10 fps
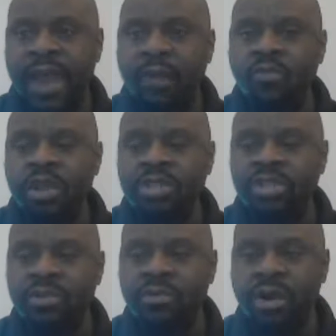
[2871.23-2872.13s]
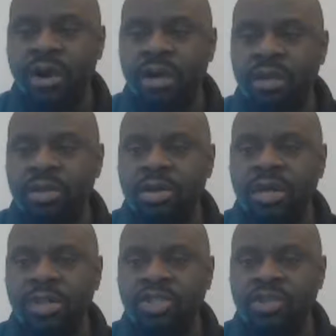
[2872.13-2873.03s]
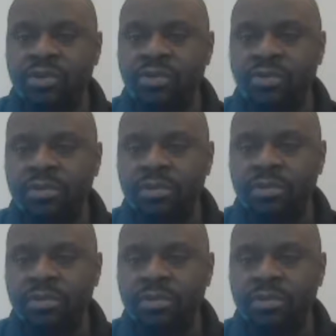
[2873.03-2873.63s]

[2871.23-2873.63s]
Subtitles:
that I wanted to look into.